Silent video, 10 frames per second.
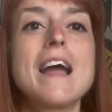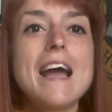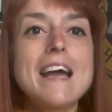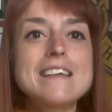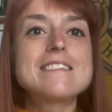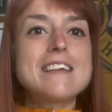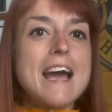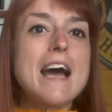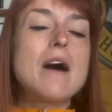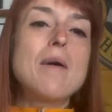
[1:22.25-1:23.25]
as to
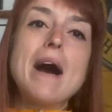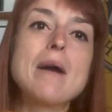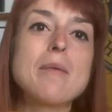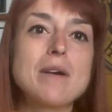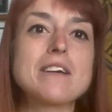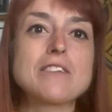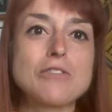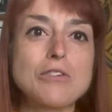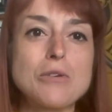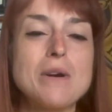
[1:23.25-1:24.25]
how I work
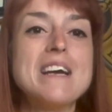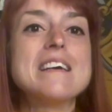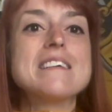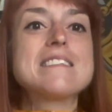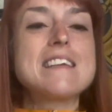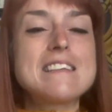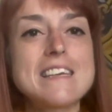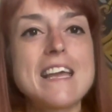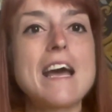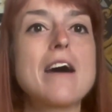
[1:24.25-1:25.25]
through
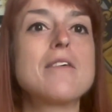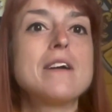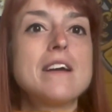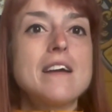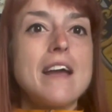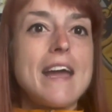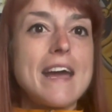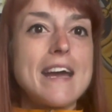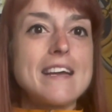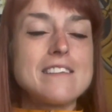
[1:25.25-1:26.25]
sussing out
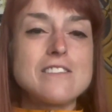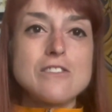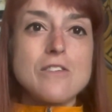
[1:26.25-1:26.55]
and